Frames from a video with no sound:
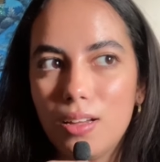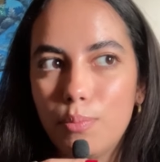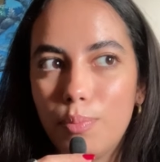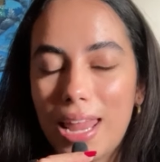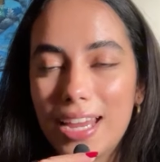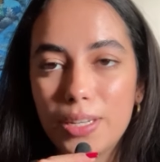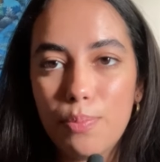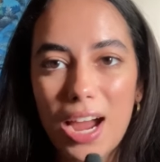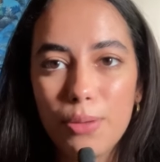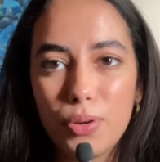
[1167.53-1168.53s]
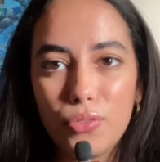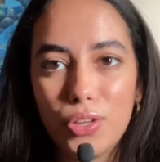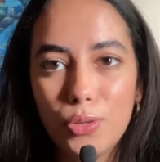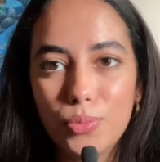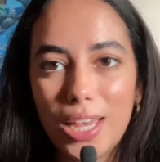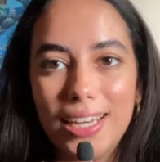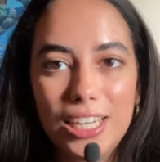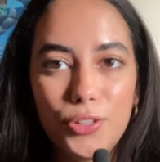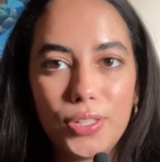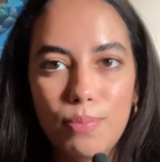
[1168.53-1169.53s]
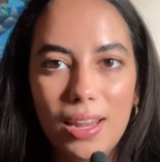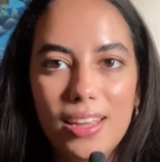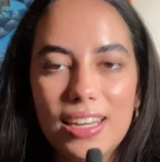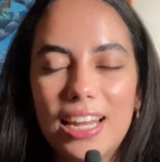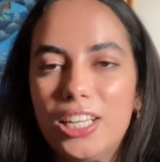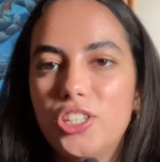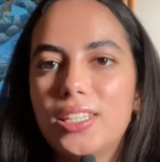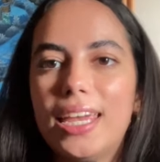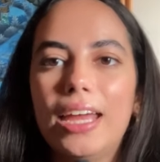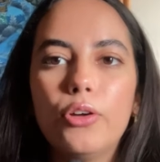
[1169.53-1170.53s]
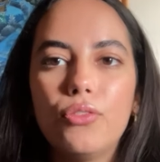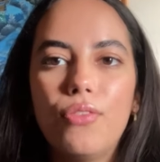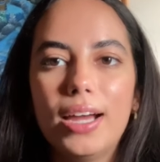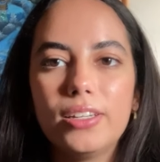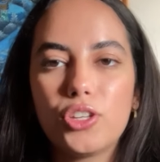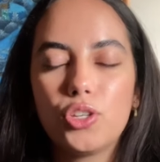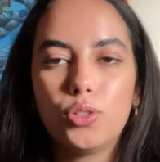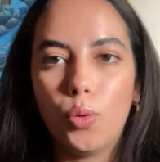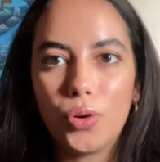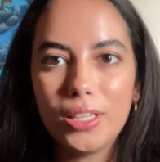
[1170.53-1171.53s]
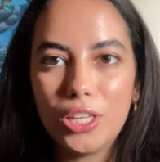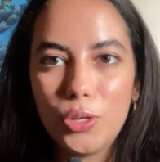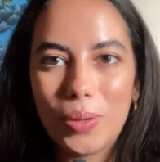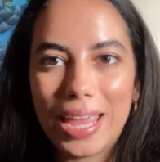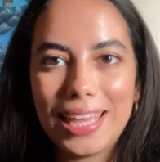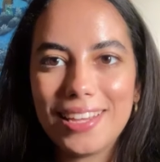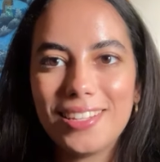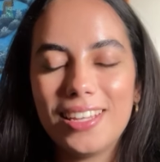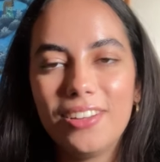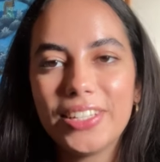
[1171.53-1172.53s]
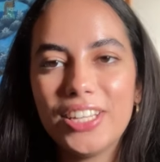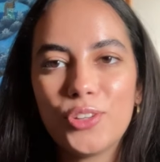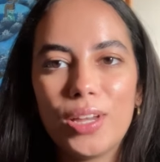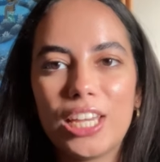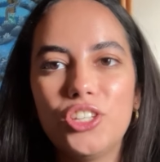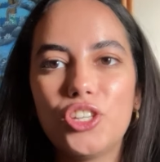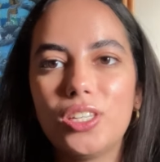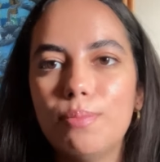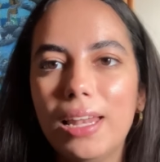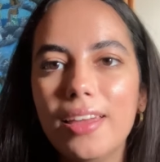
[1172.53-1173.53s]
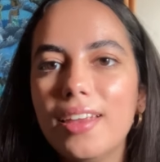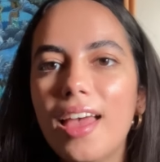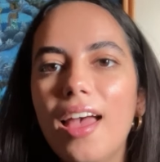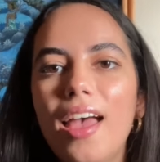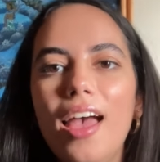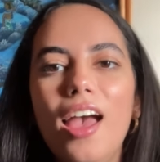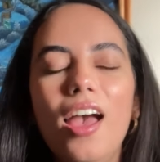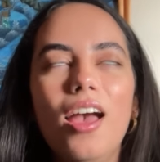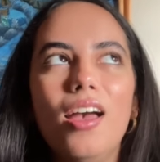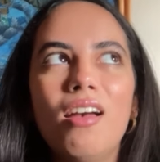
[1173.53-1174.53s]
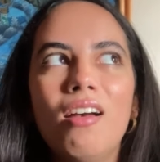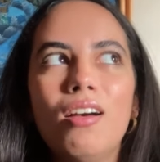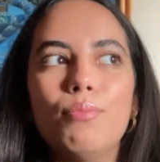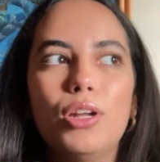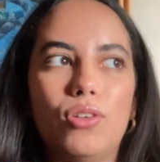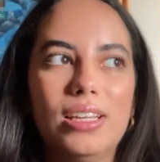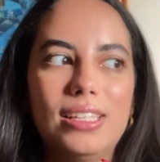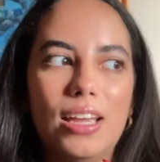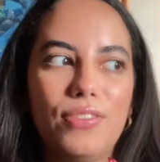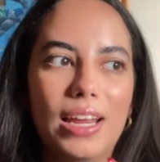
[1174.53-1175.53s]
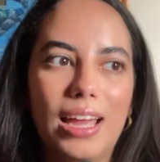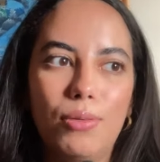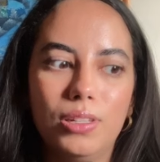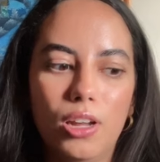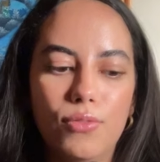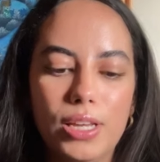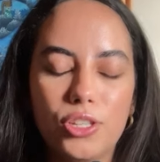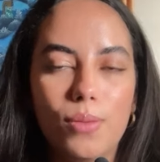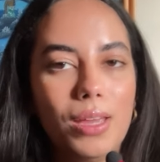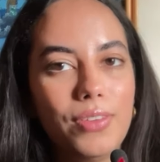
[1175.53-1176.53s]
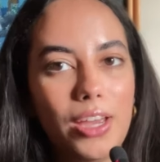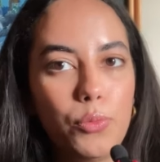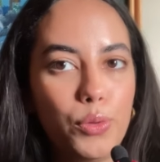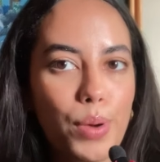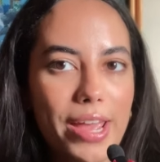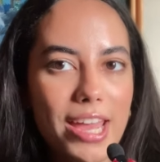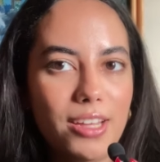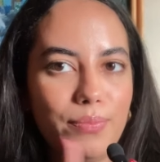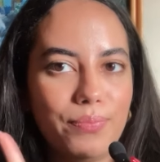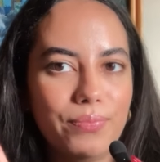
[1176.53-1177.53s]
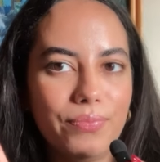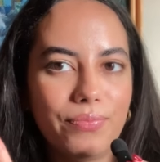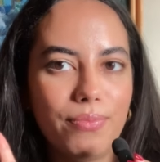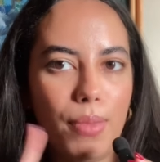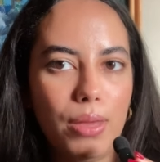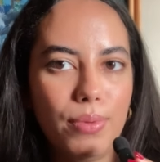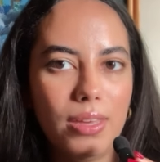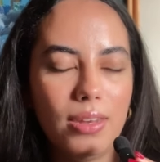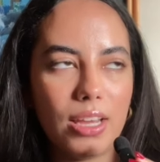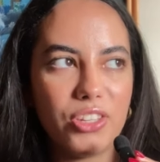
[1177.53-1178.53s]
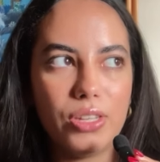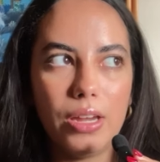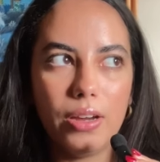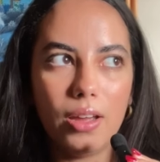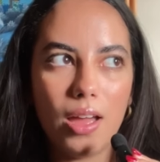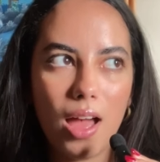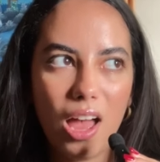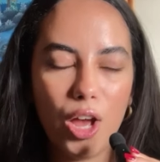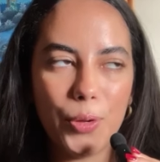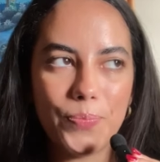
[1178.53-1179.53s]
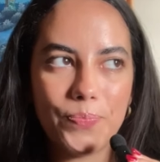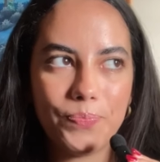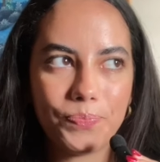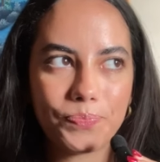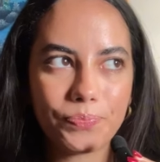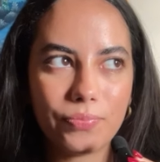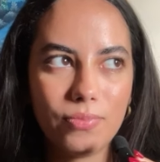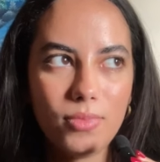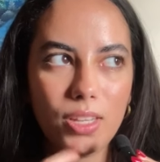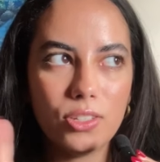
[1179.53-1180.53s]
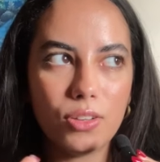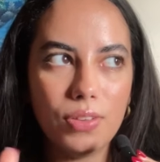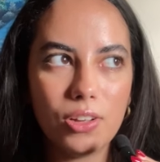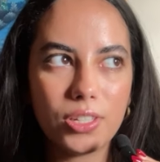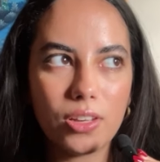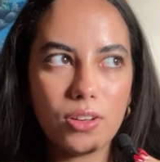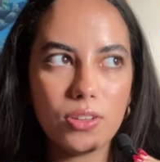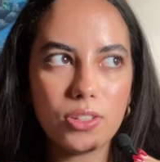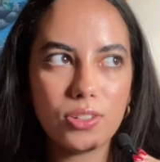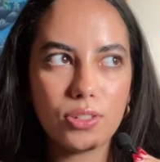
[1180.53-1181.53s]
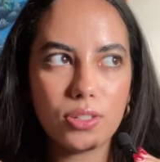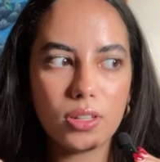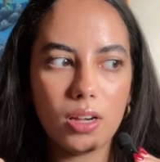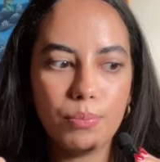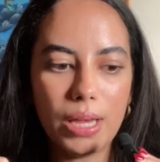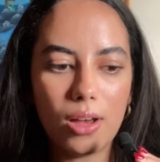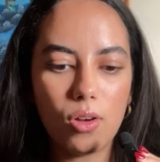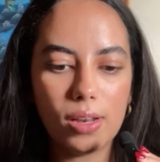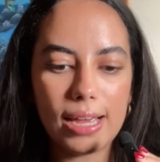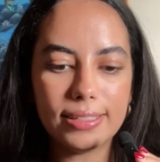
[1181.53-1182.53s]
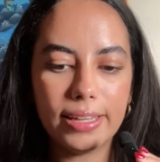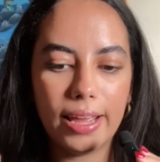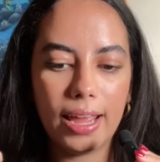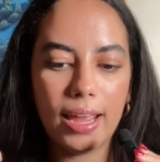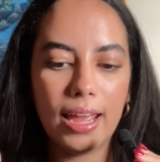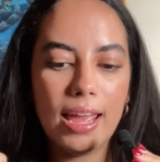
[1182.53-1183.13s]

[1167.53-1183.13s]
blind buy perfumes. I need to smell it, and I just cannot find a store in the UK that sells it so I can just smell it. But honestly, I feel like I would love it, so maybe I will buy it, maybe next year. So Philosikos, Bianco Latte,